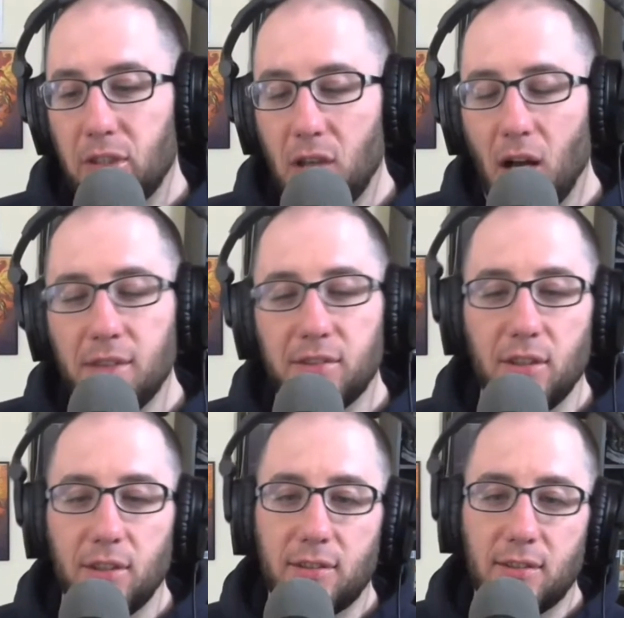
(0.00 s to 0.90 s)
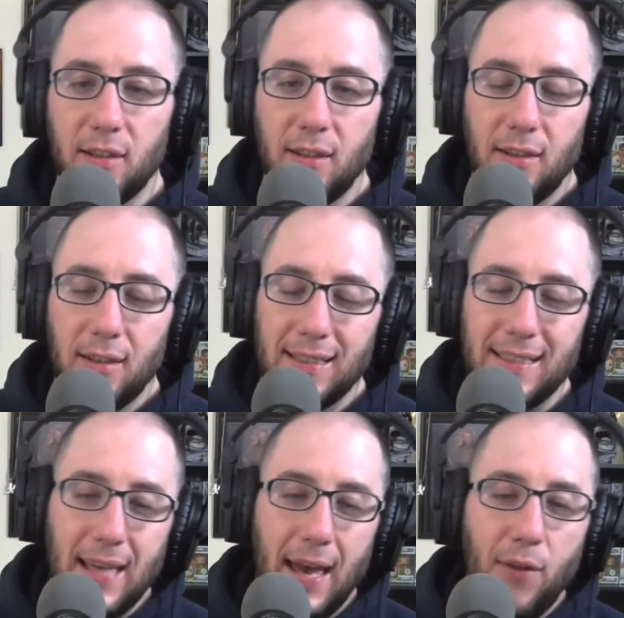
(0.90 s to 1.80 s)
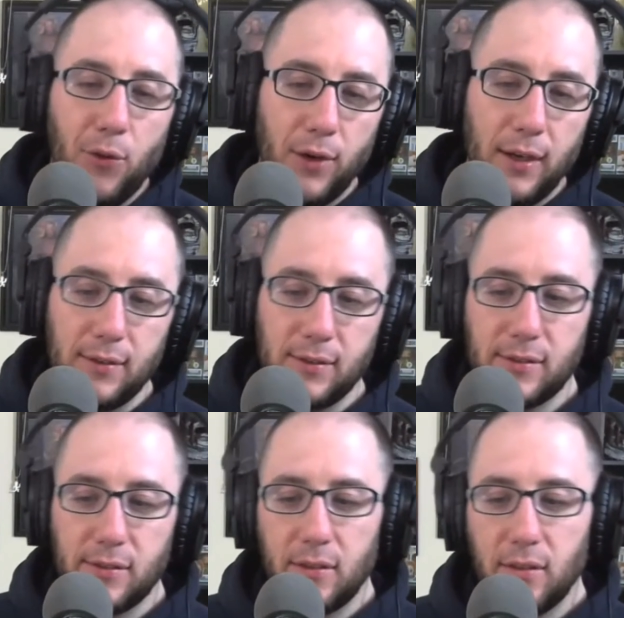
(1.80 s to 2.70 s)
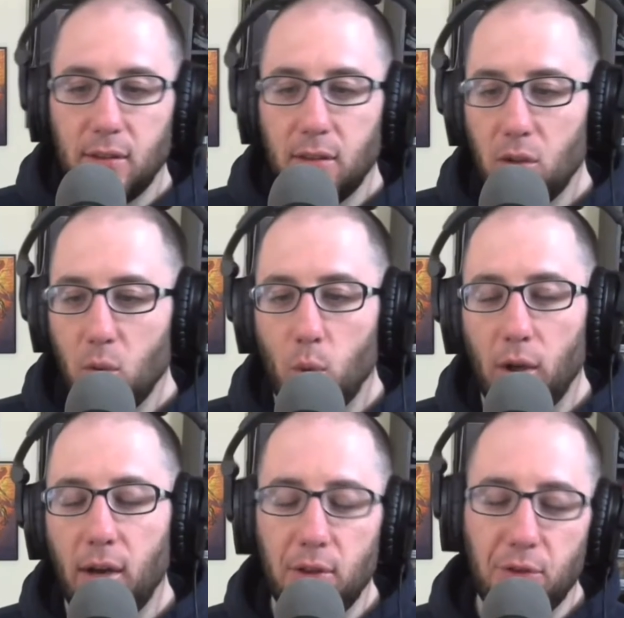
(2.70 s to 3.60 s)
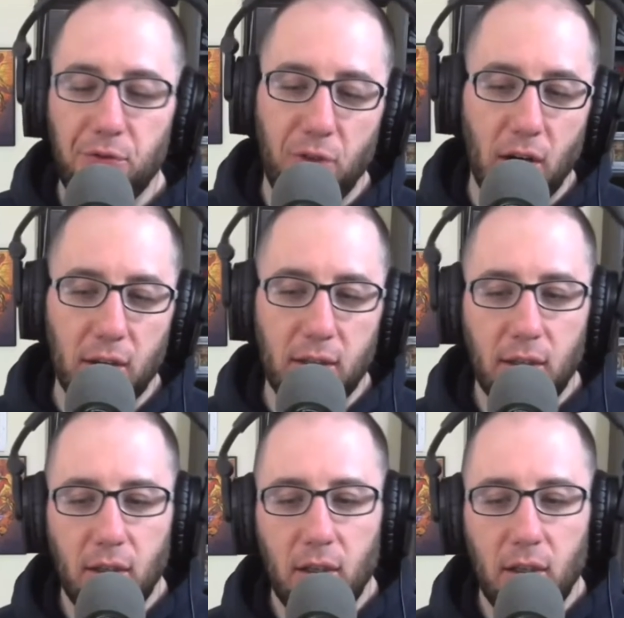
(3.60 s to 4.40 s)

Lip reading: concerts, gatherings, whatever the fuck,